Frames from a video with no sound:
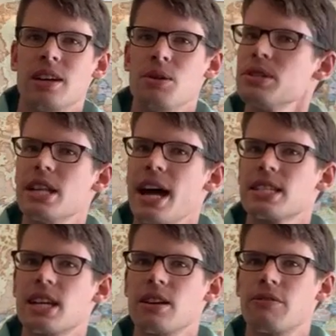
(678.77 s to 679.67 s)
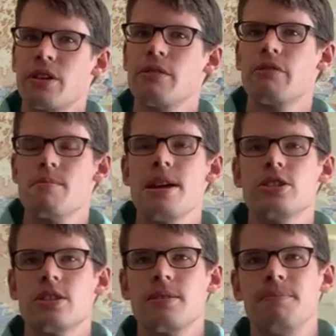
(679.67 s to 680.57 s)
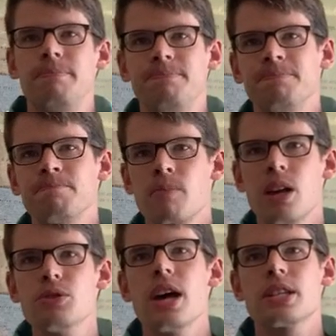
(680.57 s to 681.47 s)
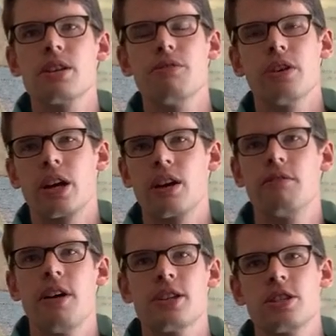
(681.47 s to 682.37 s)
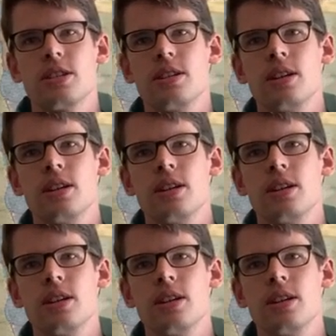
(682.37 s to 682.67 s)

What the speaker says: He wasn't asking for information. He was asking for a confession.